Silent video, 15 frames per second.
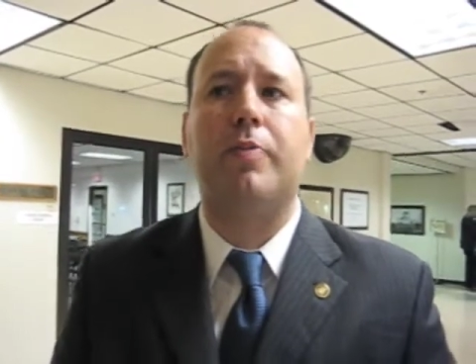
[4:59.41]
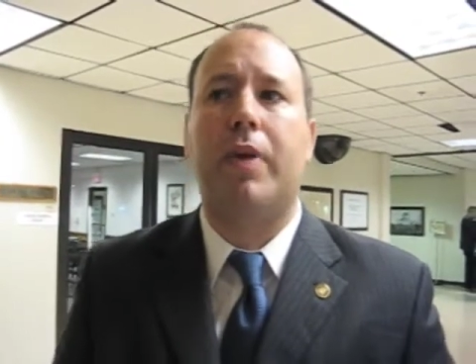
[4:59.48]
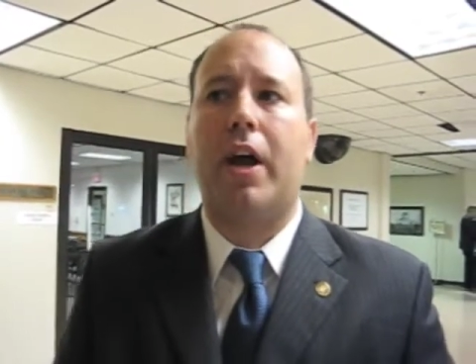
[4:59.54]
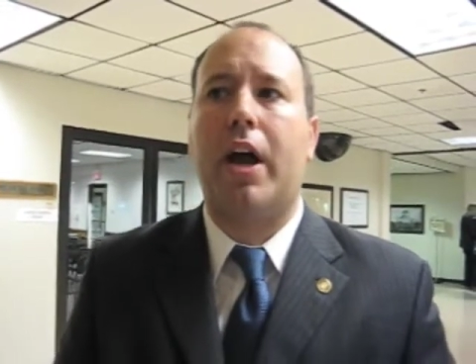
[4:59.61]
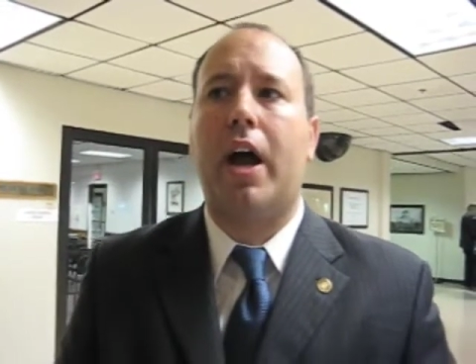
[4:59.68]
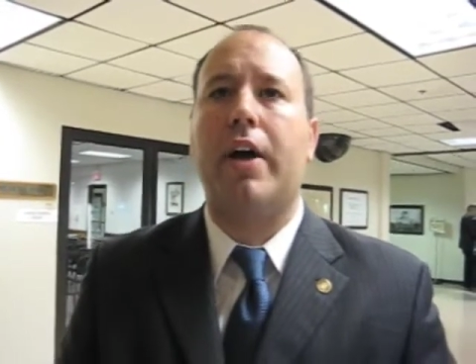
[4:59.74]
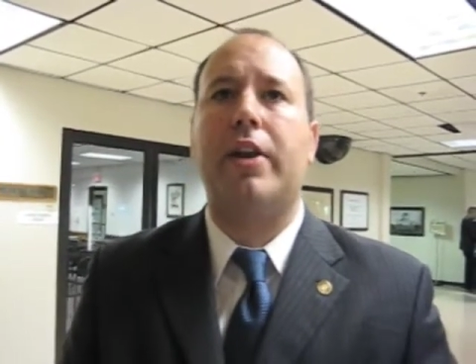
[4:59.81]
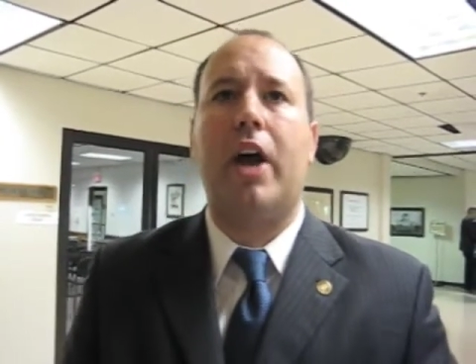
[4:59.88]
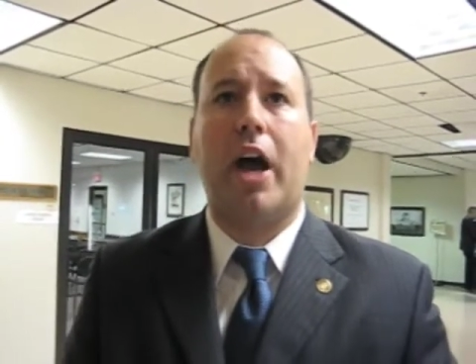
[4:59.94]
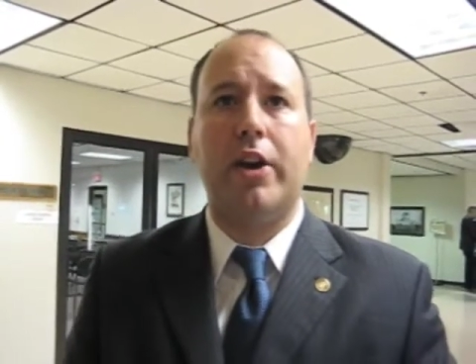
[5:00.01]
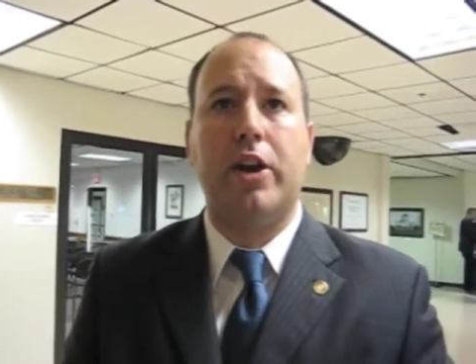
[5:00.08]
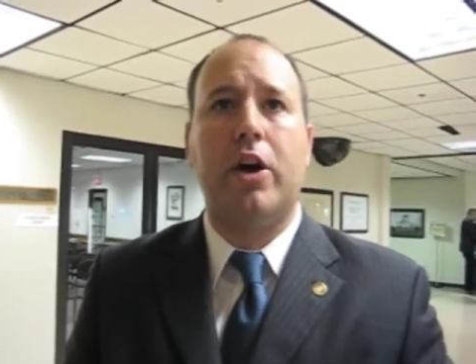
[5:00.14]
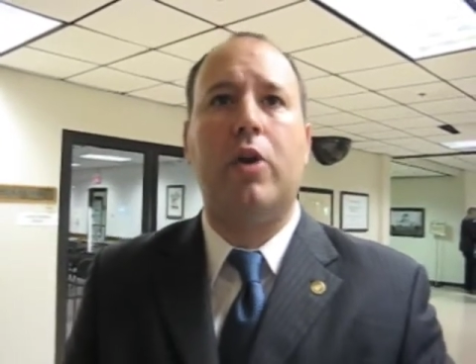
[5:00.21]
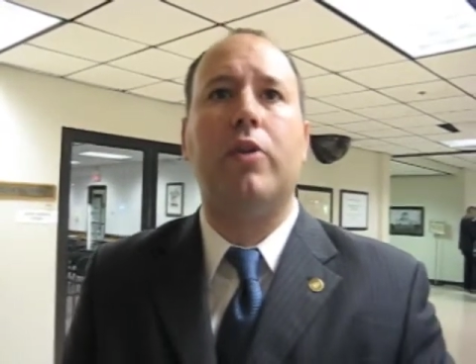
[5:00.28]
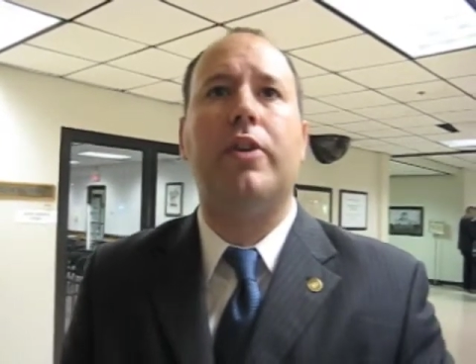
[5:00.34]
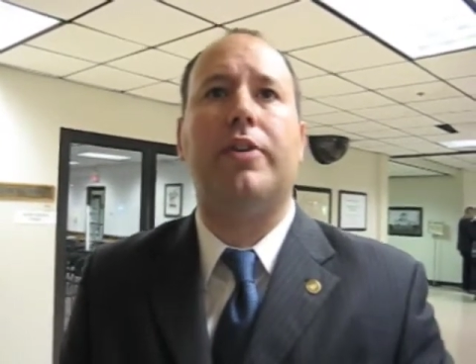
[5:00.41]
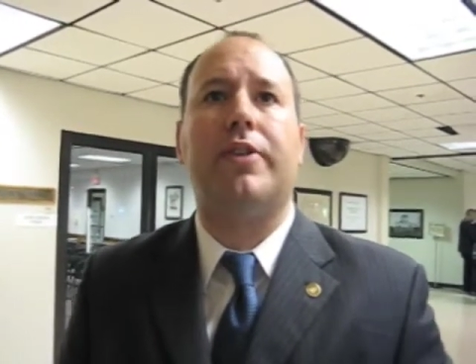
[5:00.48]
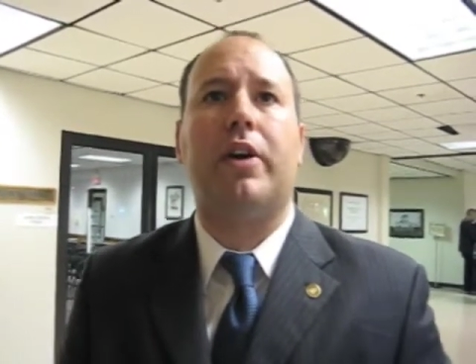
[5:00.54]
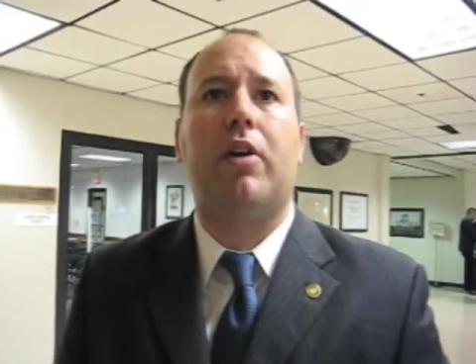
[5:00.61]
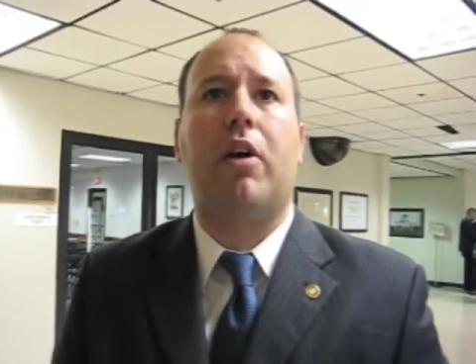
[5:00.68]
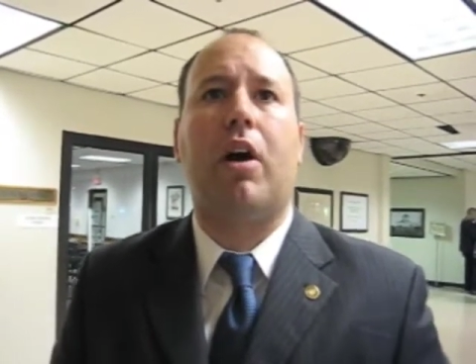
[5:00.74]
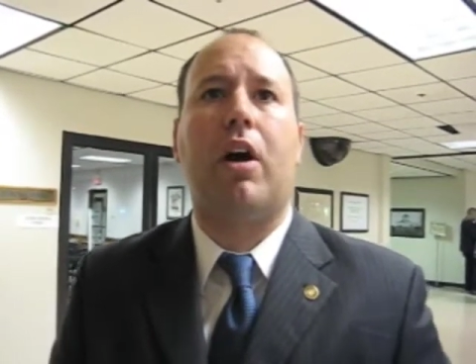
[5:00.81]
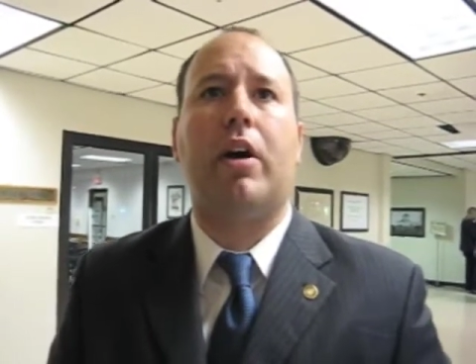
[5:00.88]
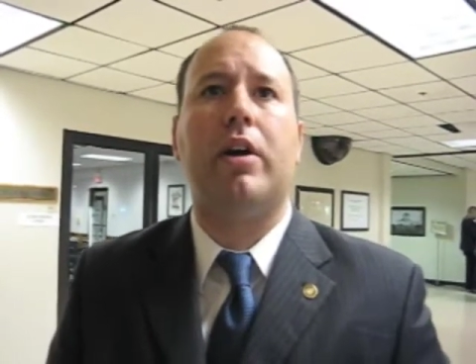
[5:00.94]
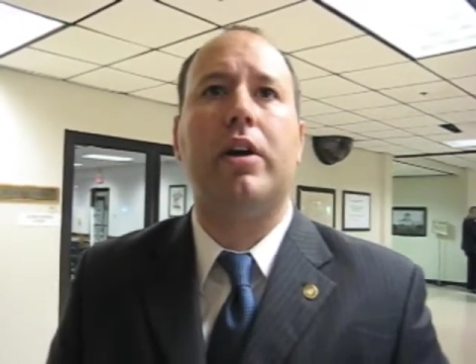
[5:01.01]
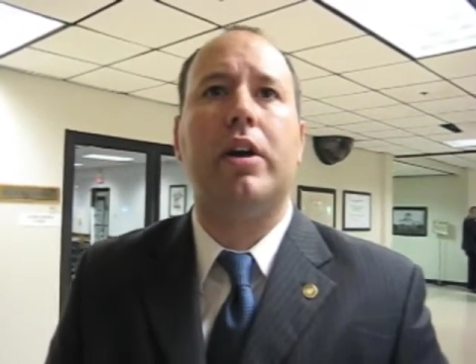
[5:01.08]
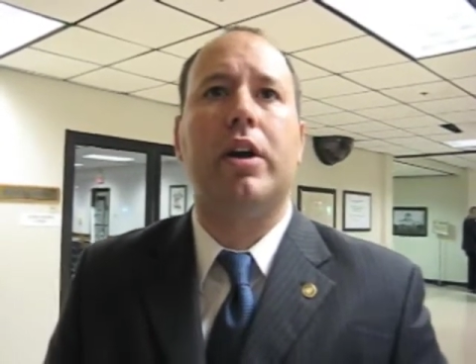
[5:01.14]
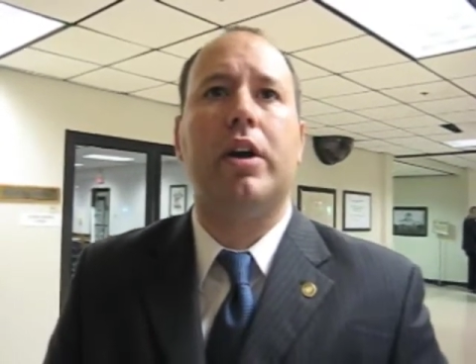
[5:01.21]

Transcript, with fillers: But I, I, know that there are,